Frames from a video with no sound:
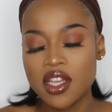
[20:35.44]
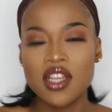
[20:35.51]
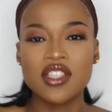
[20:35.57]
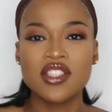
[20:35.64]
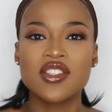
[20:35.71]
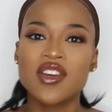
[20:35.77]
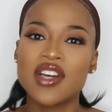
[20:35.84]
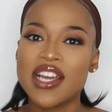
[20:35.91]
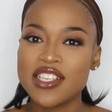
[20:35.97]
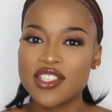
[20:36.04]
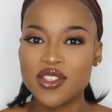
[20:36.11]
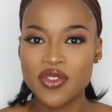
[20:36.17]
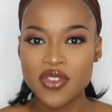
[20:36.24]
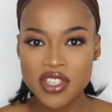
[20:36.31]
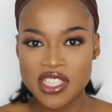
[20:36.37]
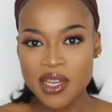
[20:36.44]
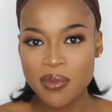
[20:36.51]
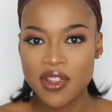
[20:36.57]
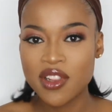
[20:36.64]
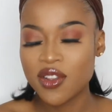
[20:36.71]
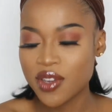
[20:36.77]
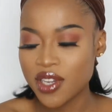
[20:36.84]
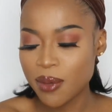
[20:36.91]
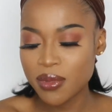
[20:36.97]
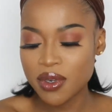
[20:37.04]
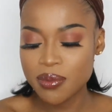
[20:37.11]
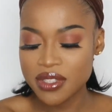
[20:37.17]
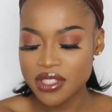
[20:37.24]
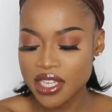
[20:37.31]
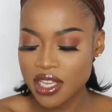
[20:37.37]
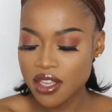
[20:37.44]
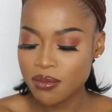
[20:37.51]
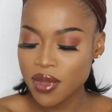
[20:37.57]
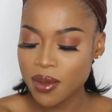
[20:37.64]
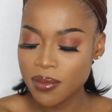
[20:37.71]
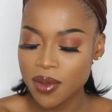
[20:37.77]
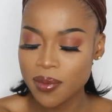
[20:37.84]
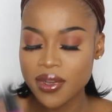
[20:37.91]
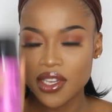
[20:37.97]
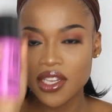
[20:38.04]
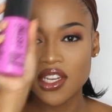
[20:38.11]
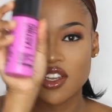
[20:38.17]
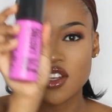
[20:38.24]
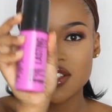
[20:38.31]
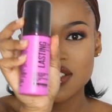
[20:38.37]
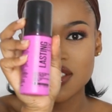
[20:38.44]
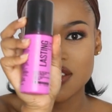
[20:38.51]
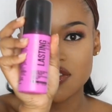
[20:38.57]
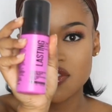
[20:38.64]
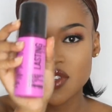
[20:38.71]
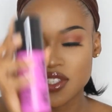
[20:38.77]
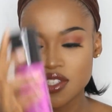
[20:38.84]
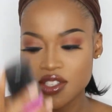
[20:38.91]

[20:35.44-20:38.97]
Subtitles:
So guys, to finish up the look, I'm going to be taking my Maybelline Lasting Fix